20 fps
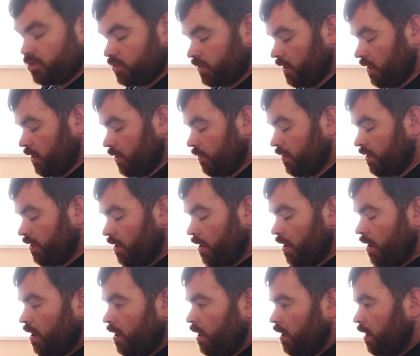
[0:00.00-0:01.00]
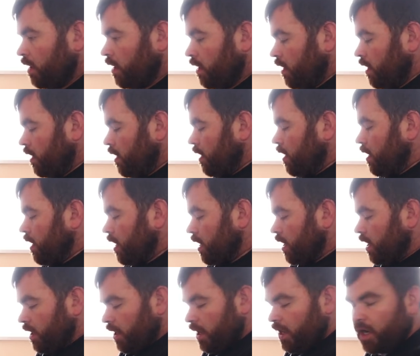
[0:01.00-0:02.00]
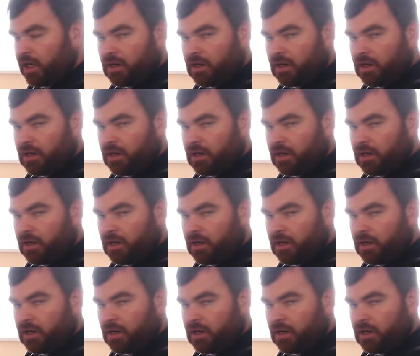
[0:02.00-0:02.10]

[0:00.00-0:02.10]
So uh,